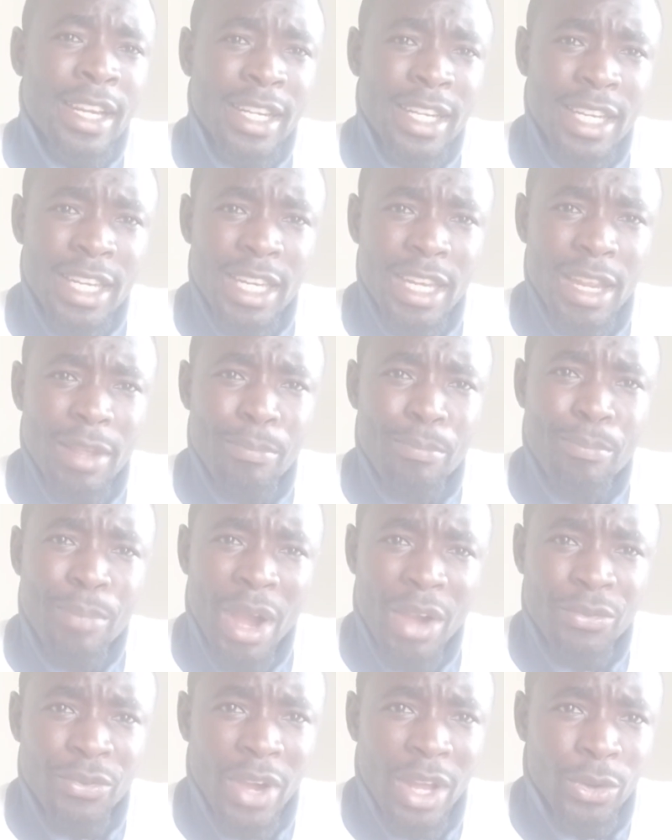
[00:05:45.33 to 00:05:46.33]
Green
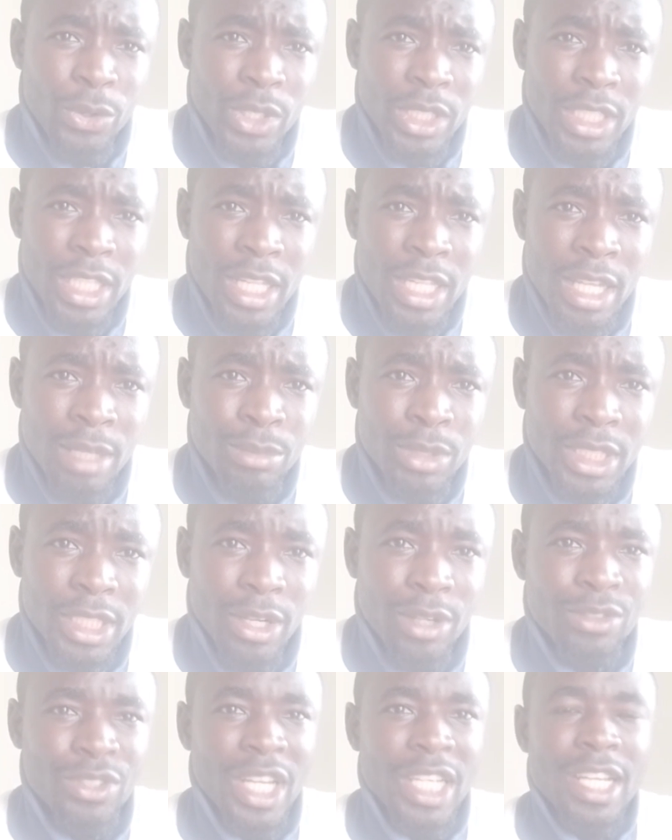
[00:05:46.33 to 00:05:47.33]
Buffaloes
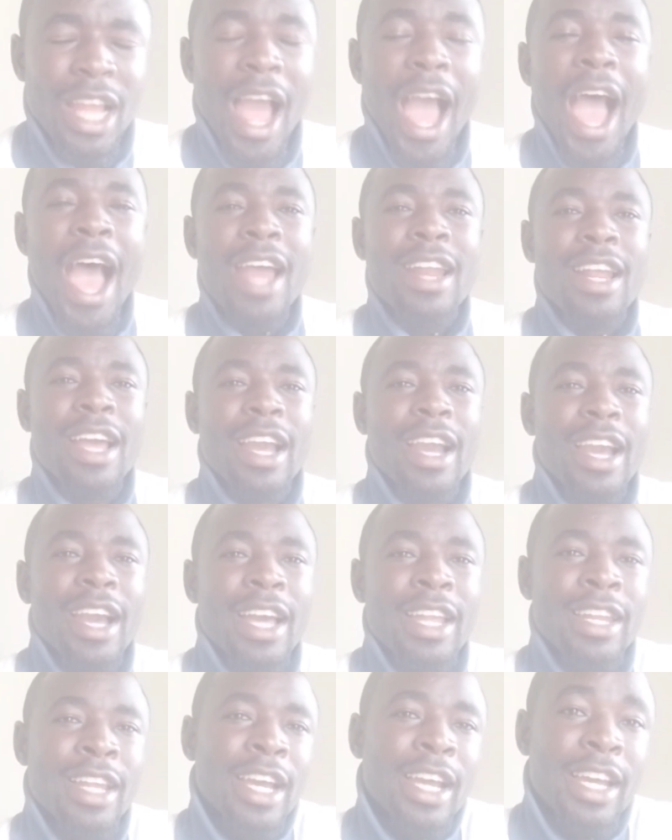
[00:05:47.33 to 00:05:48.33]
themselves at
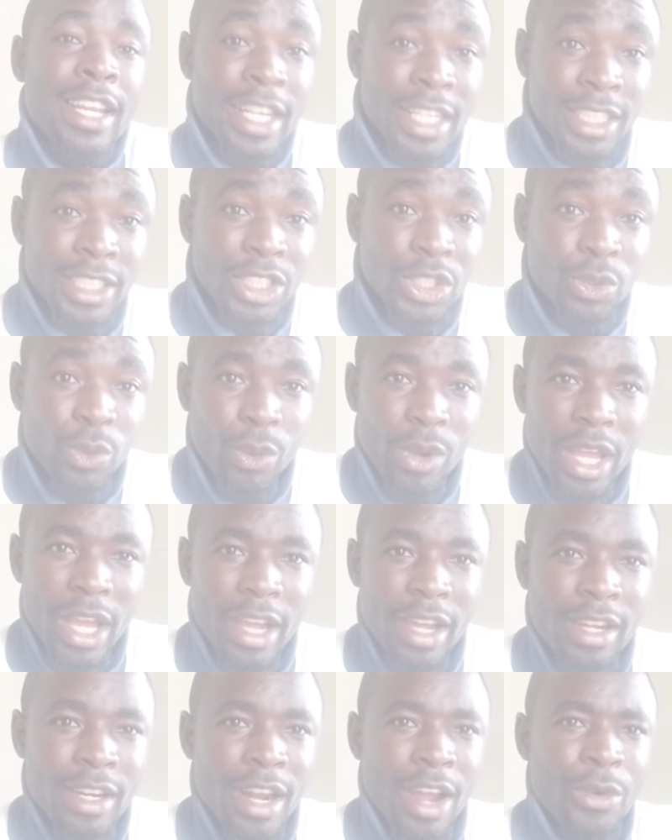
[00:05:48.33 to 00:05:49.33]
Arakan Green
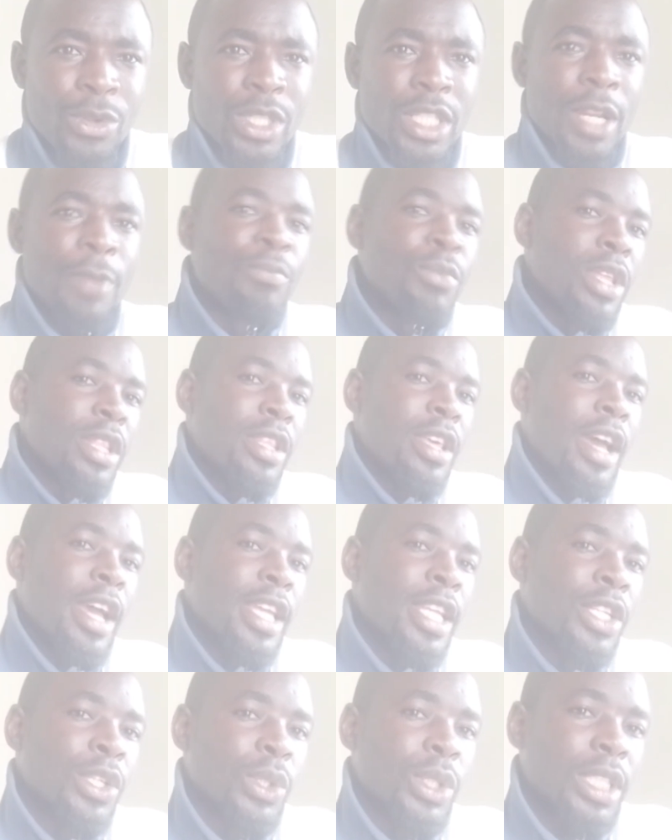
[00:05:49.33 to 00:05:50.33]
Square Ground
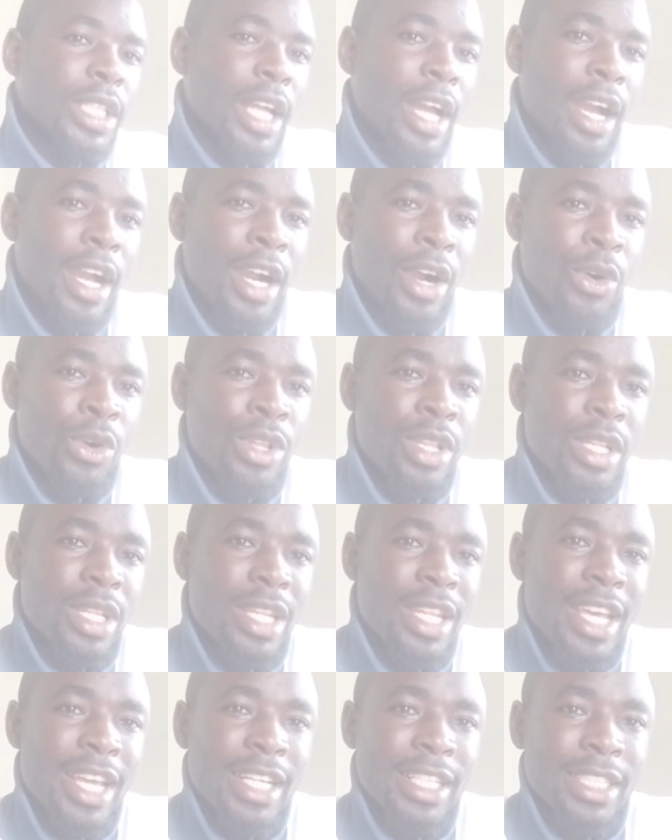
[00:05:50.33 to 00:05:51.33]
there in Lusaka on
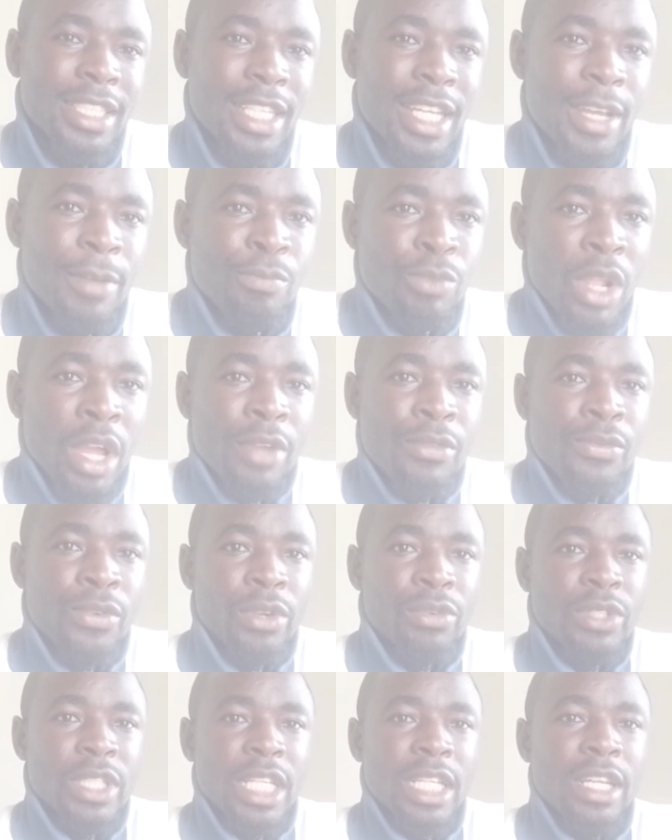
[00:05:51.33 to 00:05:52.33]
Thursday,
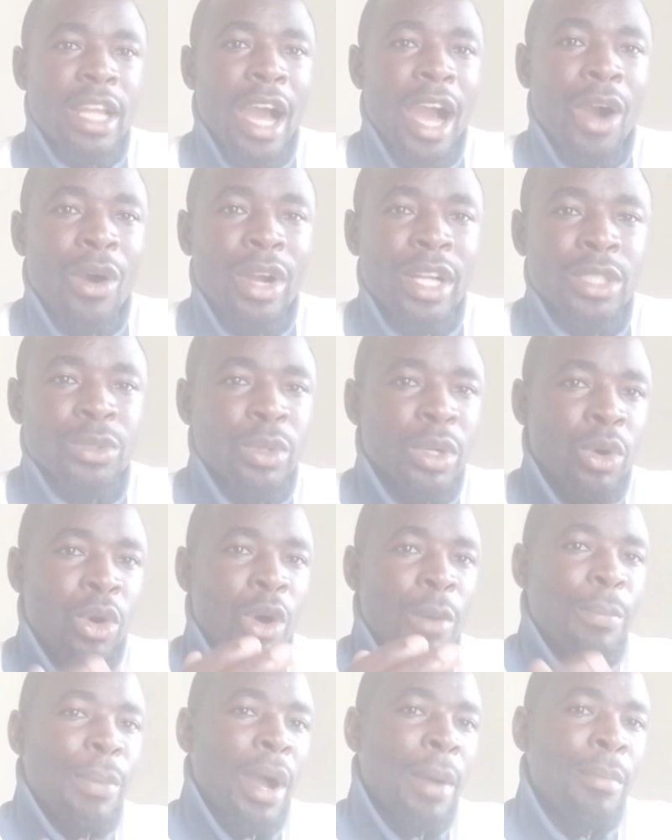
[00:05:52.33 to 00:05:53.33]
15 hours. We
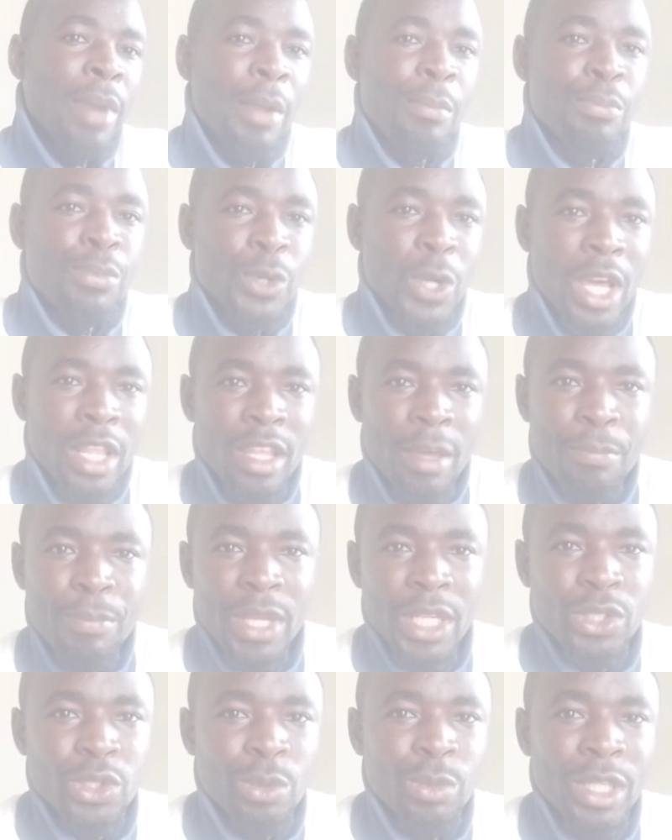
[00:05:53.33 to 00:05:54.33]
hope my brother
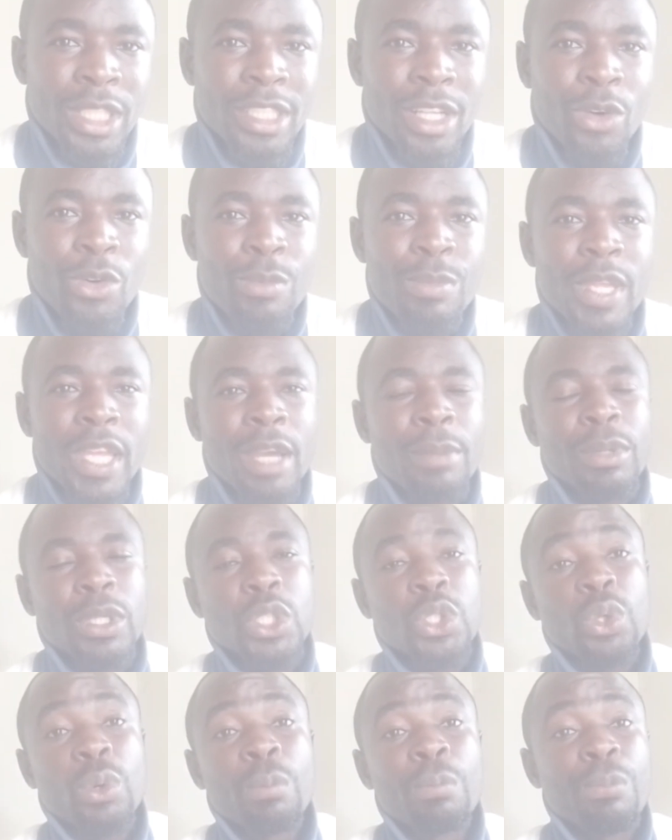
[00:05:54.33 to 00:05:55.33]
Pedro Wanza will be
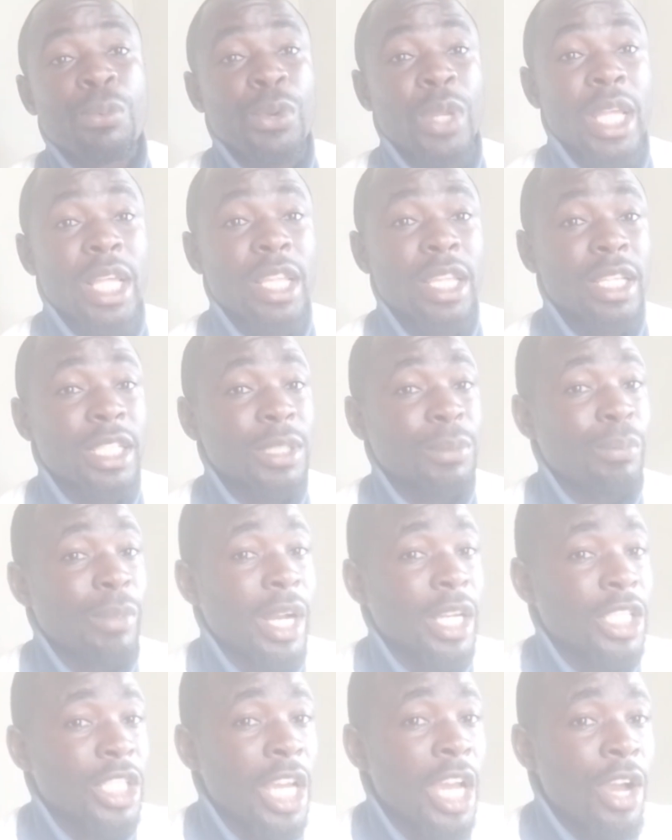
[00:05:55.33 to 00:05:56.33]
able to bring this
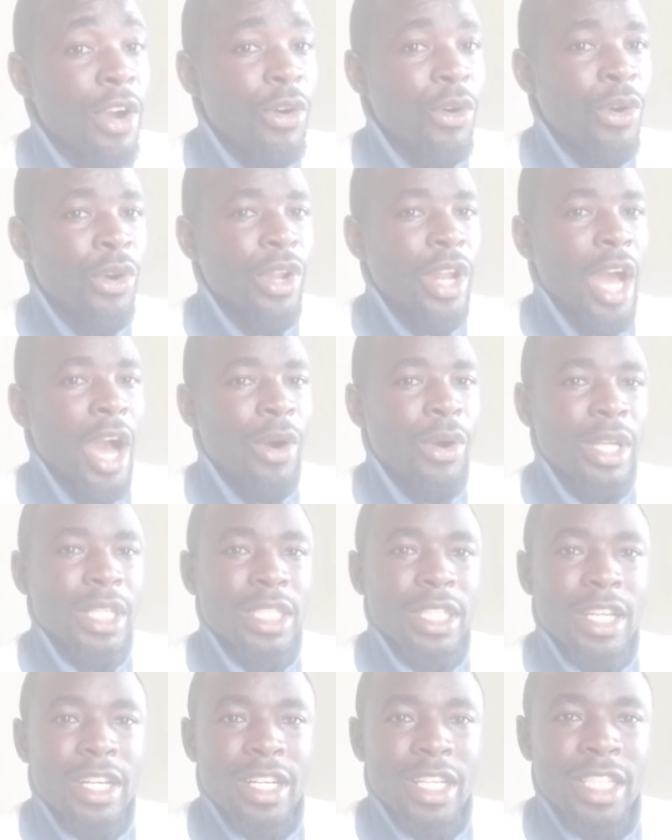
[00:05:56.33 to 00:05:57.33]
match on
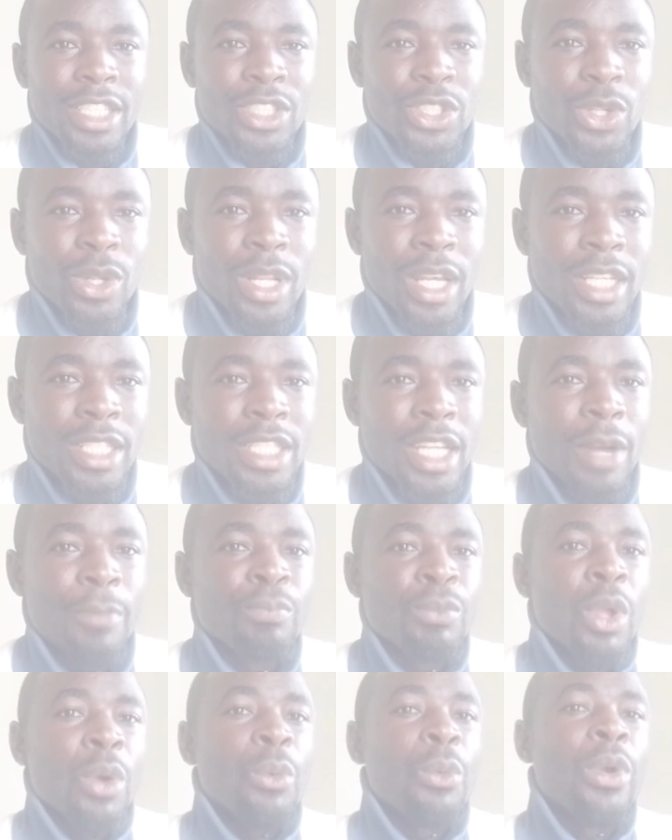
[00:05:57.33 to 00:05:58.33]
our screen so
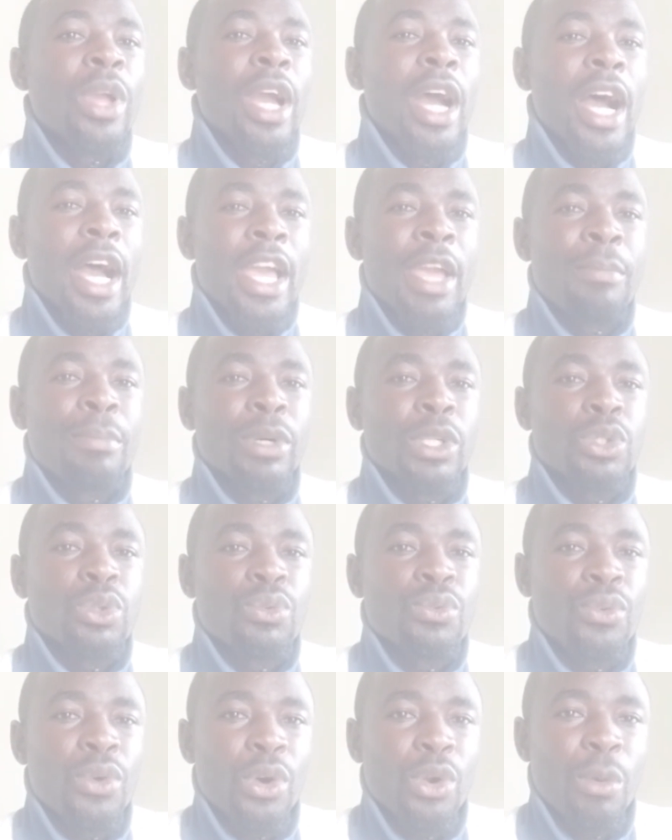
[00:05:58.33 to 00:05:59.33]
that we are able
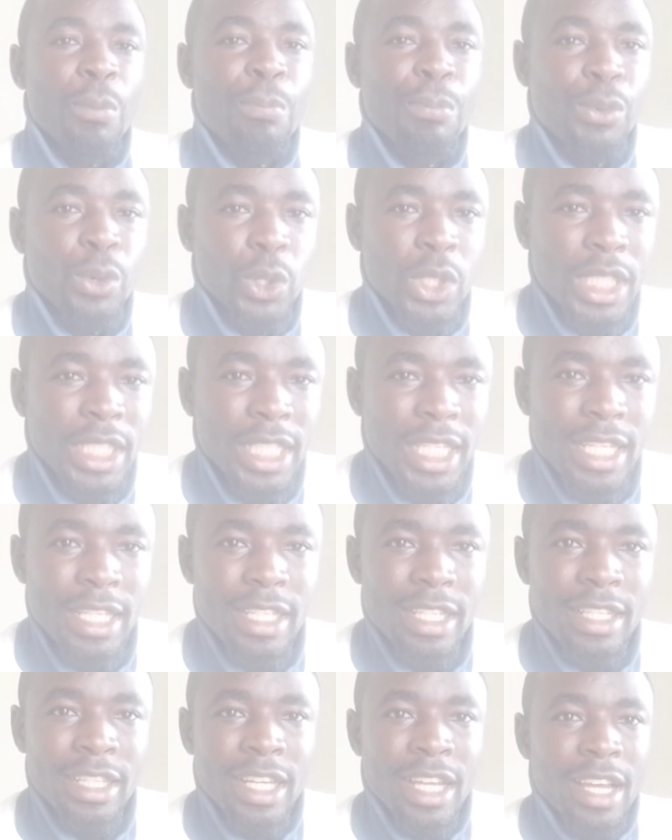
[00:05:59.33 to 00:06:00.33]
to follow
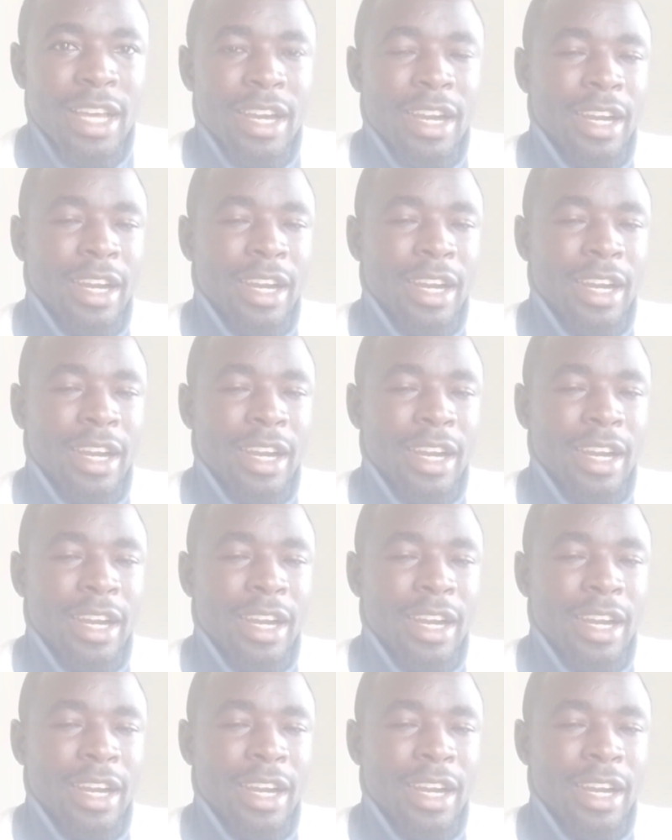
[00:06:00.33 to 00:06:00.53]
proceeding